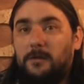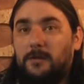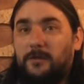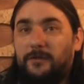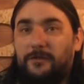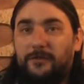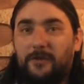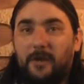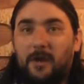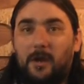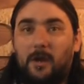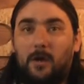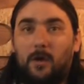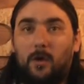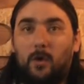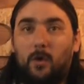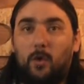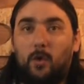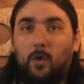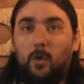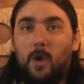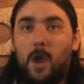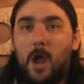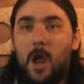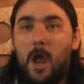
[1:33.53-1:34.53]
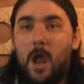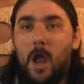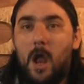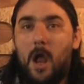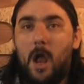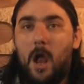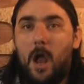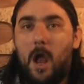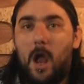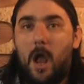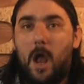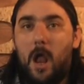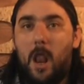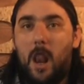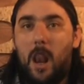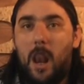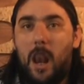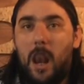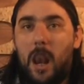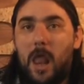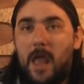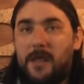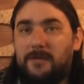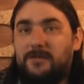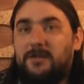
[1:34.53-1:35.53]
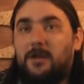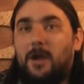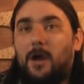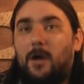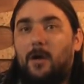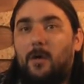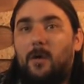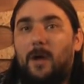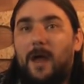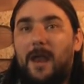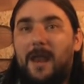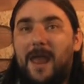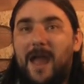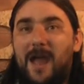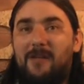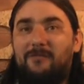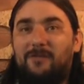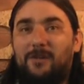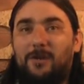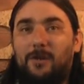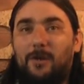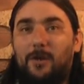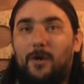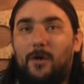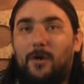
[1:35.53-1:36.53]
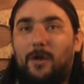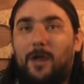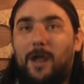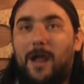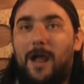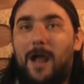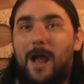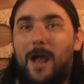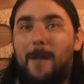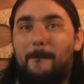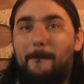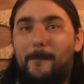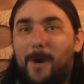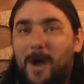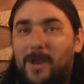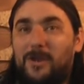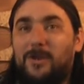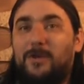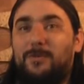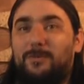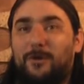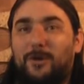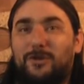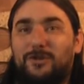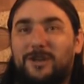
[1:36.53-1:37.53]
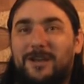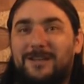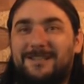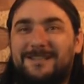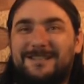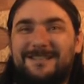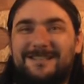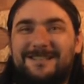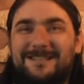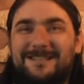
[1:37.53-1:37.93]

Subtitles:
So let's go and have a look at my new project.